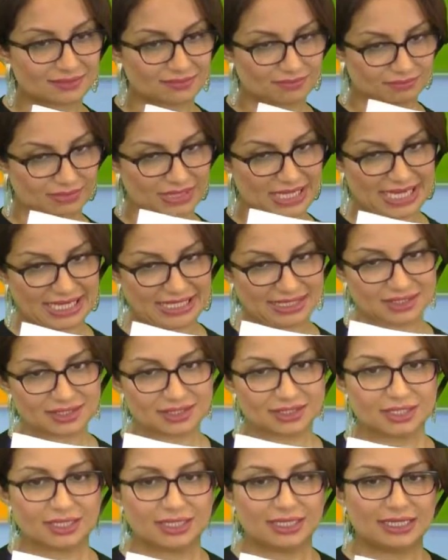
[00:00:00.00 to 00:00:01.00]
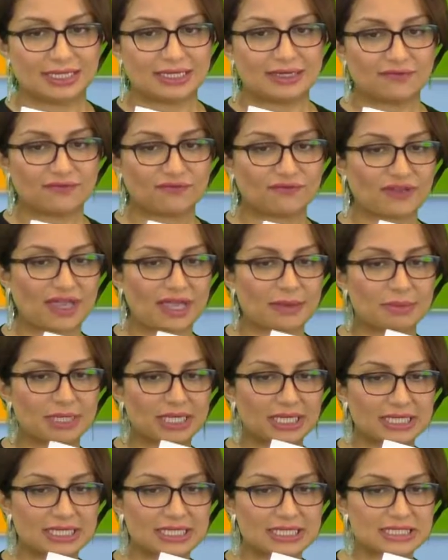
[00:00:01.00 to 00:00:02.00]
blank in
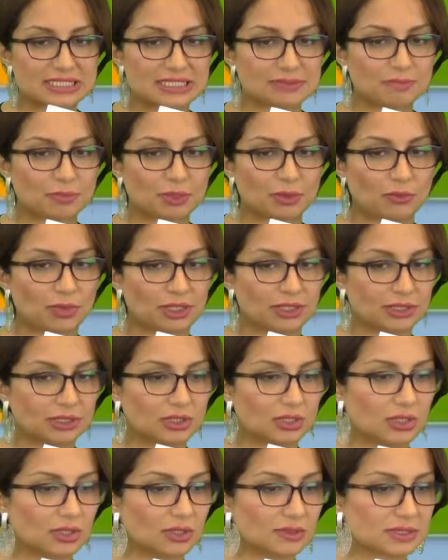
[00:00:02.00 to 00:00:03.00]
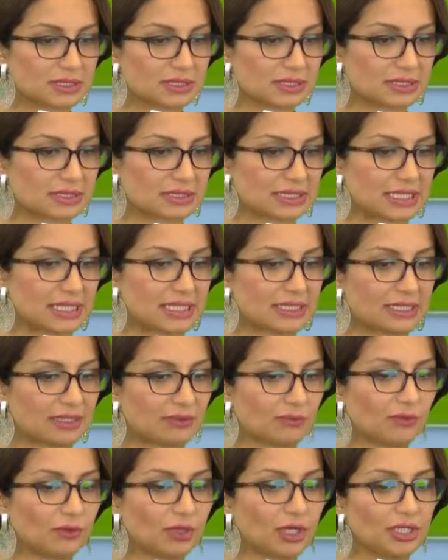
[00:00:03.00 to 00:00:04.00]
families, but what causes it
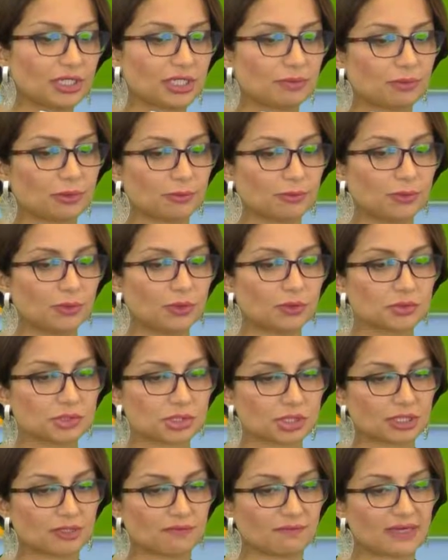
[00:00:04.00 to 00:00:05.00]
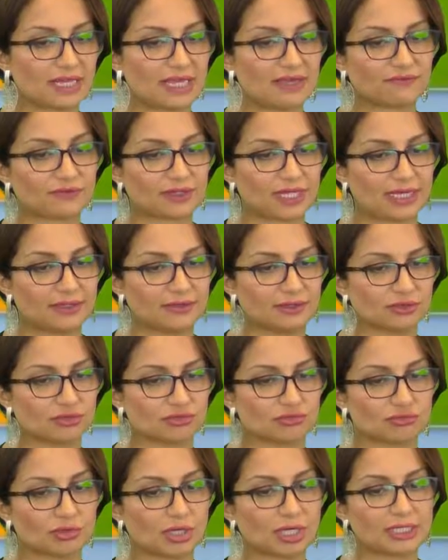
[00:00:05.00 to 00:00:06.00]
and why the proportion of left-handed
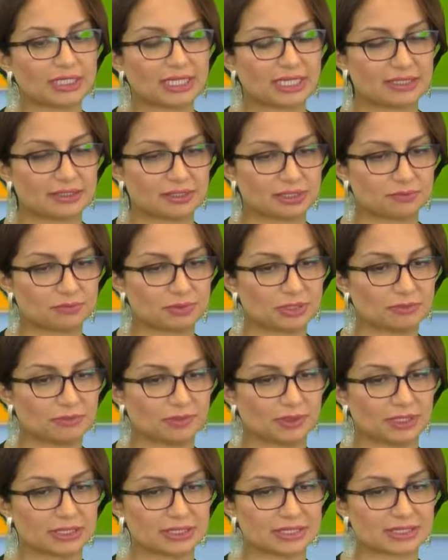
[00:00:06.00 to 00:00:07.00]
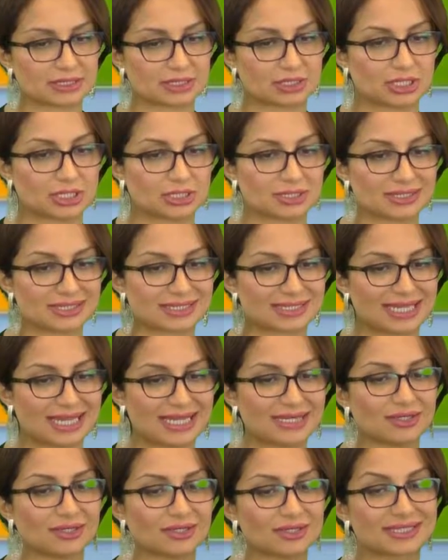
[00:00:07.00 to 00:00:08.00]
to right-handed people is a
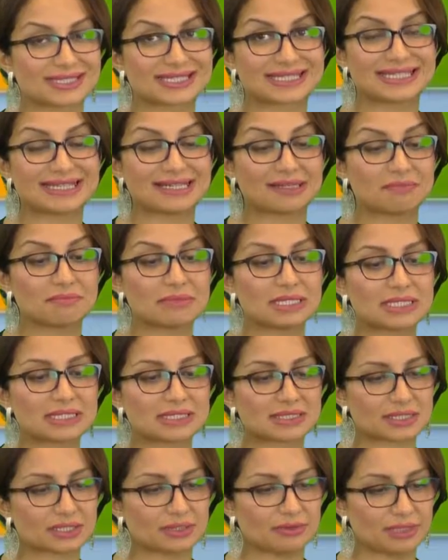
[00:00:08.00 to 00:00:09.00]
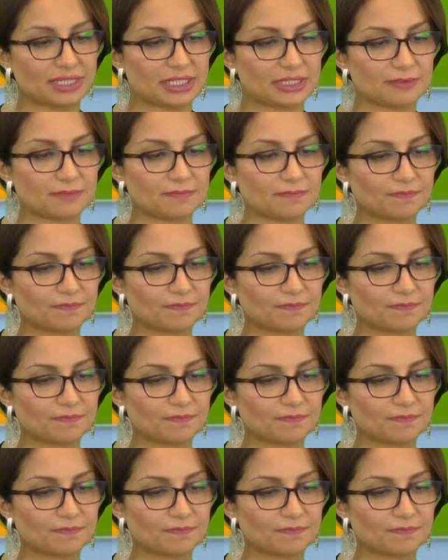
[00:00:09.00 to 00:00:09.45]
constant are still a mystery.